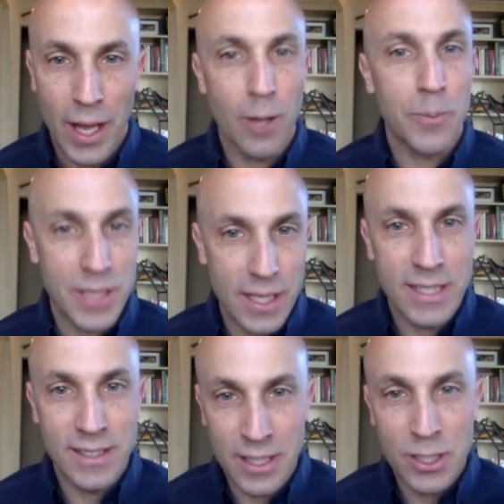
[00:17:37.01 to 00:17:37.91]
help
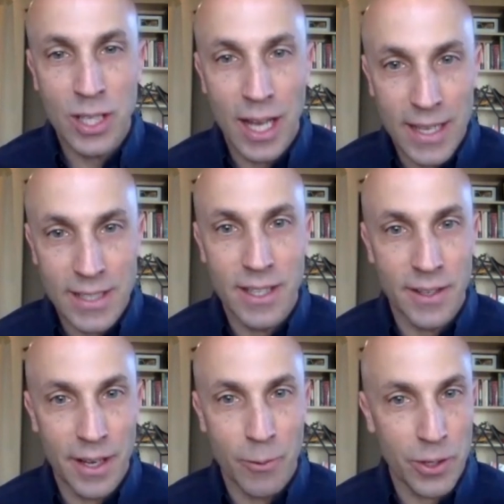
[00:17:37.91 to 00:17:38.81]
cities digitize
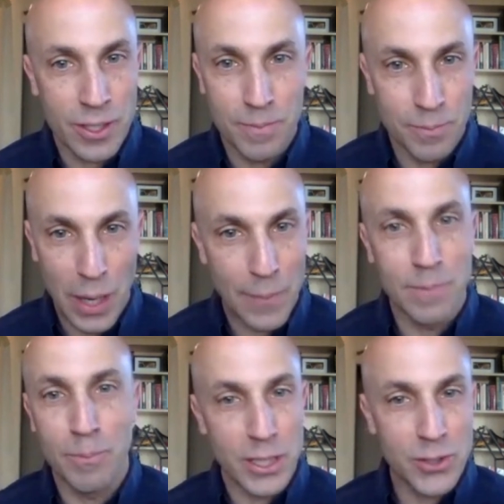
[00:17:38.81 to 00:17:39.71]
their networks
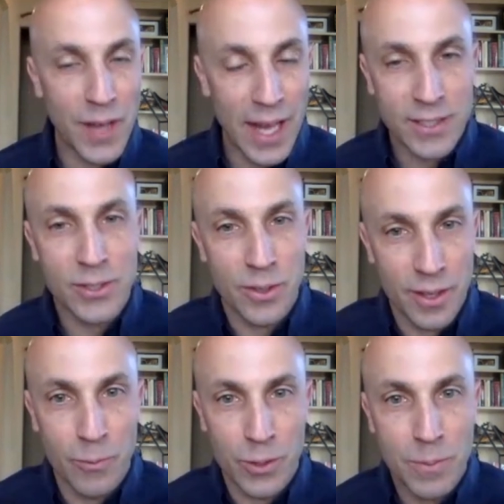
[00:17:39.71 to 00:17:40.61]
perhaps much
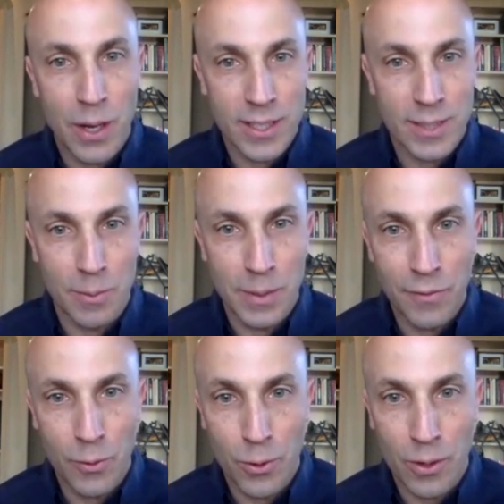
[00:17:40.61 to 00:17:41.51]
faster than was possible
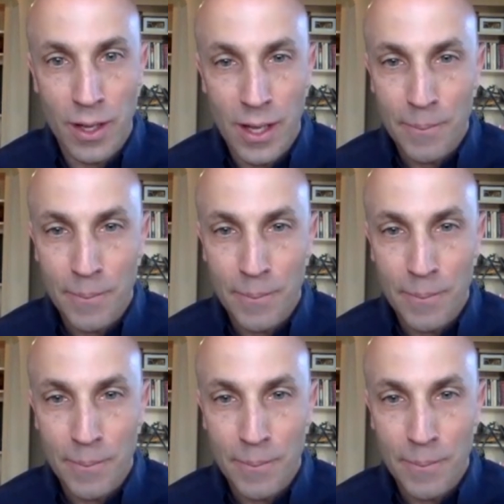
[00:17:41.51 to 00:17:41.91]
before.